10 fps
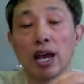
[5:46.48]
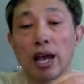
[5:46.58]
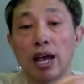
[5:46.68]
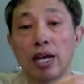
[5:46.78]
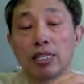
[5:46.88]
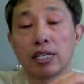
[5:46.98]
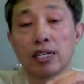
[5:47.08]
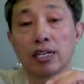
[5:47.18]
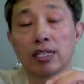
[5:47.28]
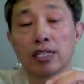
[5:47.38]
and
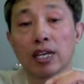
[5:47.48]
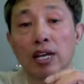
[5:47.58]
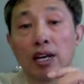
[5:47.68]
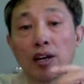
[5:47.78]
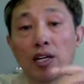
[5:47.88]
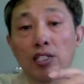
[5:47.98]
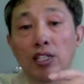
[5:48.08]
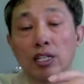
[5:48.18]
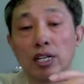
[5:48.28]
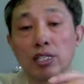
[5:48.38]
the large
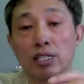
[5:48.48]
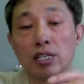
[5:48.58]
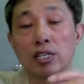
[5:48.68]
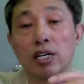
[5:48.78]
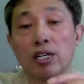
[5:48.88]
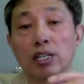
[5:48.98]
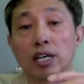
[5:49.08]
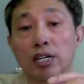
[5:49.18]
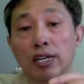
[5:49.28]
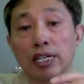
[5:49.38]
intestine, they
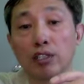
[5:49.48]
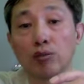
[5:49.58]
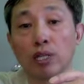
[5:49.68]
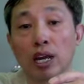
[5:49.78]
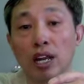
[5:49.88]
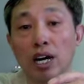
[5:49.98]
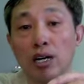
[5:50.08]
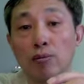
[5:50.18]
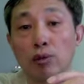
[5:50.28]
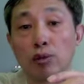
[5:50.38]
connect with the
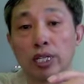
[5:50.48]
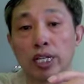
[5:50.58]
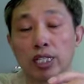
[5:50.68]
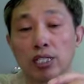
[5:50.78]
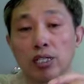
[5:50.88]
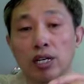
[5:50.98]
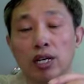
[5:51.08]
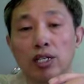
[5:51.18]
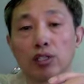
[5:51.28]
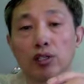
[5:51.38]
lung meridians.
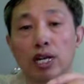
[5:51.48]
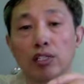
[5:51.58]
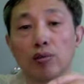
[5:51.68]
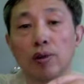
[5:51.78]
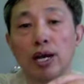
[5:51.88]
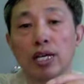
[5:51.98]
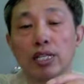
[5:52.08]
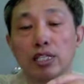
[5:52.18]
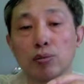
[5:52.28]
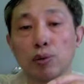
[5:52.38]
So that's why
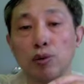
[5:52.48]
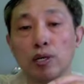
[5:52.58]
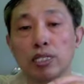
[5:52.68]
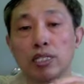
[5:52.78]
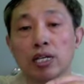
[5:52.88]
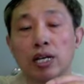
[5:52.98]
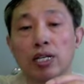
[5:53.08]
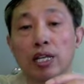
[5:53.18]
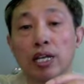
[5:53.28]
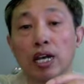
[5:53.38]
these points,
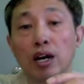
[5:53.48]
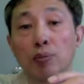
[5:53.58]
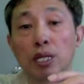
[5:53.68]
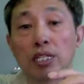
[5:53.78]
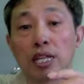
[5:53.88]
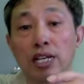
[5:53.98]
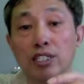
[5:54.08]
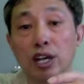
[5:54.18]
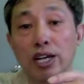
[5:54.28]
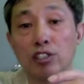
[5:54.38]
they can help the
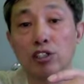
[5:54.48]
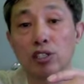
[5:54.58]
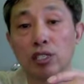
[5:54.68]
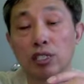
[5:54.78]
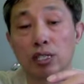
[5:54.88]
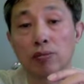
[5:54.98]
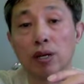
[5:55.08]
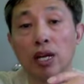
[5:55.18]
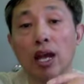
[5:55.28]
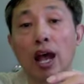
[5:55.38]
digestion system,
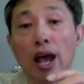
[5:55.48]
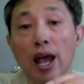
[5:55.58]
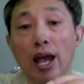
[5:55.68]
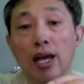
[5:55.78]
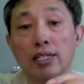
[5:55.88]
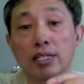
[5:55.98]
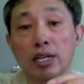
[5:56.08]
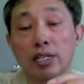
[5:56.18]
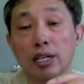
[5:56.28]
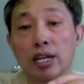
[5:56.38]
and
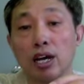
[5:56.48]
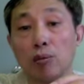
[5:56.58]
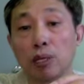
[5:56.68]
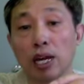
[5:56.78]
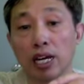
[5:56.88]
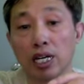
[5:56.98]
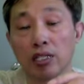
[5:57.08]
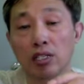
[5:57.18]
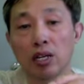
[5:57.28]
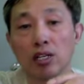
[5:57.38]
they can help the
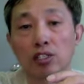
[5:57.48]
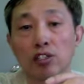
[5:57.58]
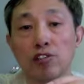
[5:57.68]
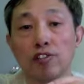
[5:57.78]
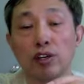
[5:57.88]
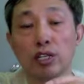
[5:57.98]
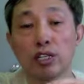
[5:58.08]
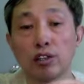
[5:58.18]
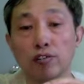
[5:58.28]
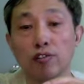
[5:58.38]
lungs. So it's very
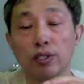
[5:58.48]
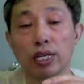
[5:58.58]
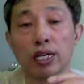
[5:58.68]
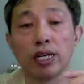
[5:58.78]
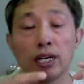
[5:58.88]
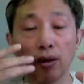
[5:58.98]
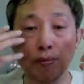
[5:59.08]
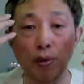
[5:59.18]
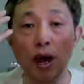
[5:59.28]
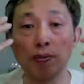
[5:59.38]
good for the
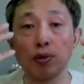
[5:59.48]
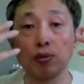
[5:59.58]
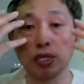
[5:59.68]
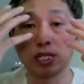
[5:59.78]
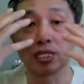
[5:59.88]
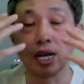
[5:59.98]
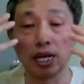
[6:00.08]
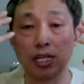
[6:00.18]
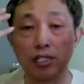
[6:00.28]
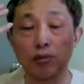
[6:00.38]
problem with the
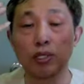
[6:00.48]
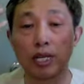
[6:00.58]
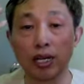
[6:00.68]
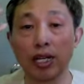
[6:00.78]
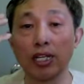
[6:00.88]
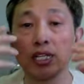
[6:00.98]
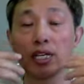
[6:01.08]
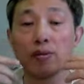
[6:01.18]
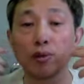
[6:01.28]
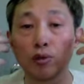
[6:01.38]
sinus, with
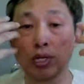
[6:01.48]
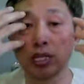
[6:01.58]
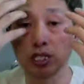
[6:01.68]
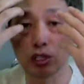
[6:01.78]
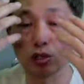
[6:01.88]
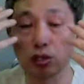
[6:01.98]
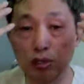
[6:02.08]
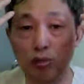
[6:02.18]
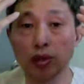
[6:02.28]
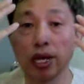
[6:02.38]
anything meridians go
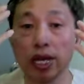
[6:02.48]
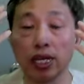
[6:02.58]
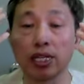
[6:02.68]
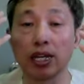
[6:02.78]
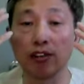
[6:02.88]
through your head and